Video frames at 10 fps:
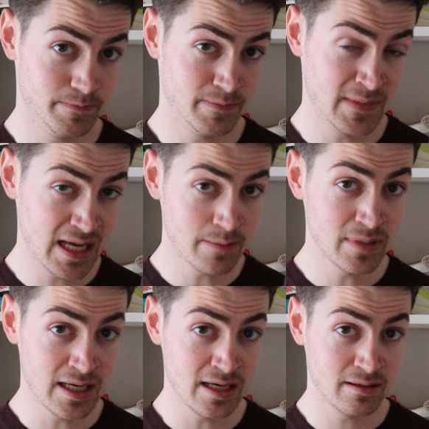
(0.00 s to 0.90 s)

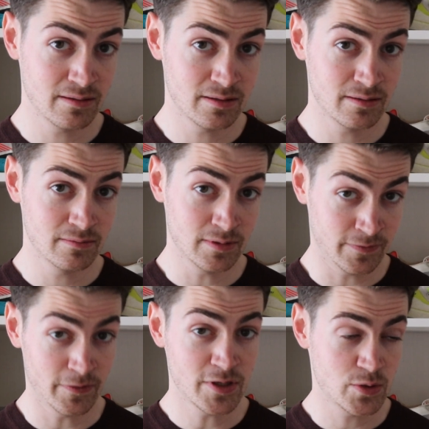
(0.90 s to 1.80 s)
Namely, the
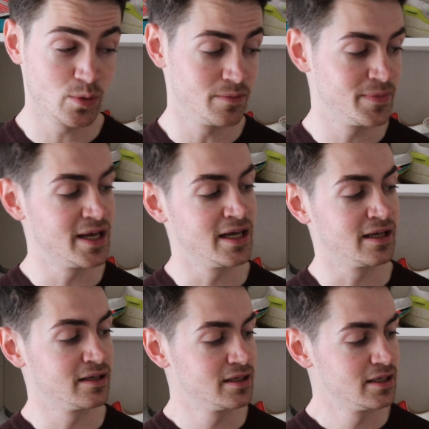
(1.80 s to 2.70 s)
first one
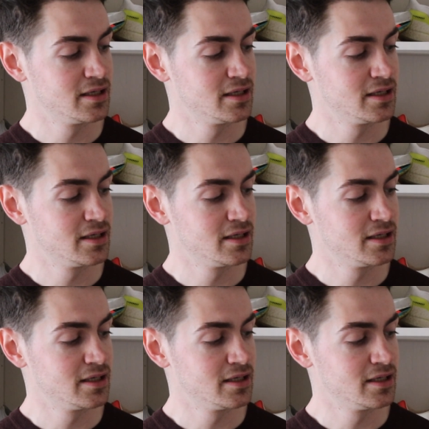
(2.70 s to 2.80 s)
being